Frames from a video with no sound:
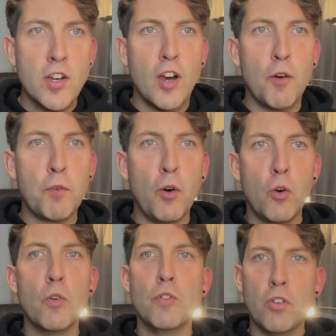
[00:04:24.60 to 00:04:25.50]
of
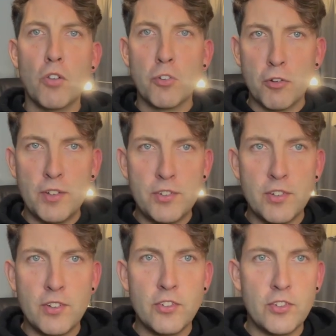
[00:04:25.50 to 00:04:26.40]
all
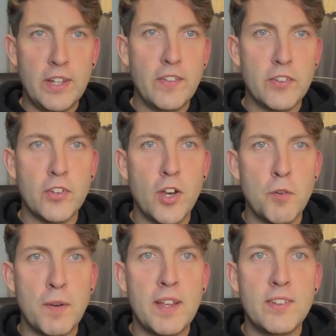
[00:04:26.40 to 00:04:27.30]
non-Christians in the
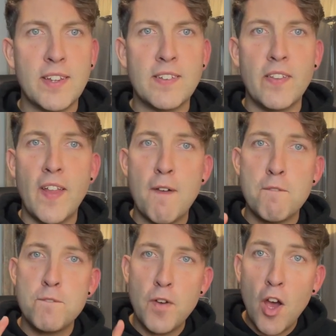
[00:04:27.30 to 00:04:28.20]
survey said that their
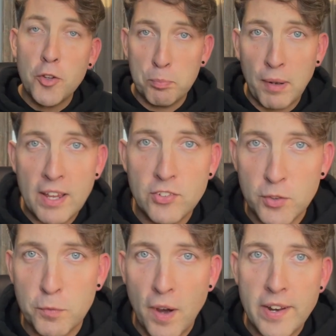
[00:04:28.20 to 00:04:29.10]
first place to
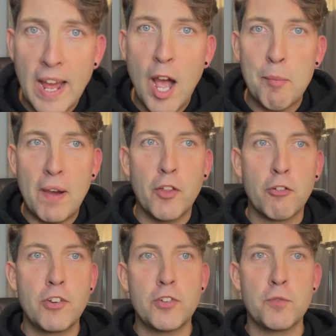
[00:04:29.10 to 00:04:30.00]
find out about the
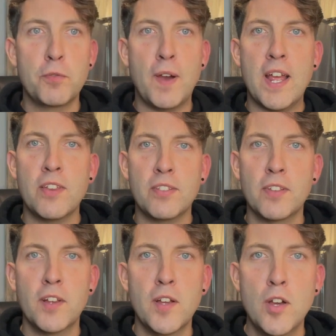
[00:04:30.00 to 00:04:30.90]
Christian faith
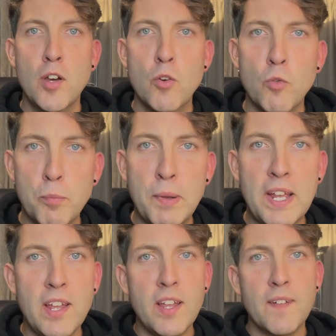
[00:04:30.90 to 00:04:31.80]
would
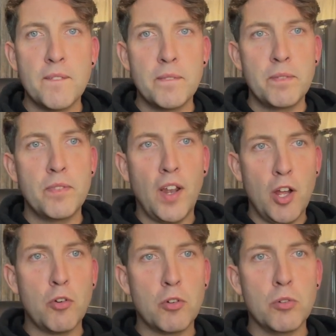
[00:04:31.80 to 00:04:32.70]
be the
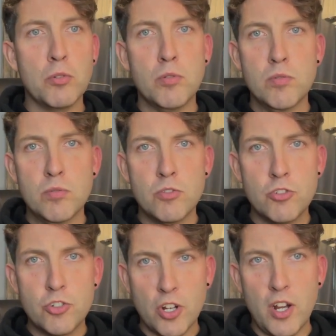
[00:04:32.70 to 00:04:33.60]
local
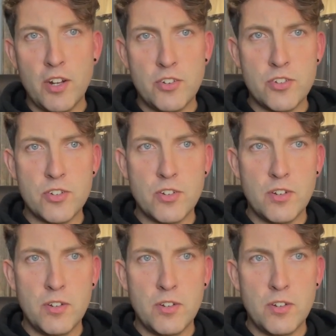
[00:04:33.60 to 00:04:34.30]
church.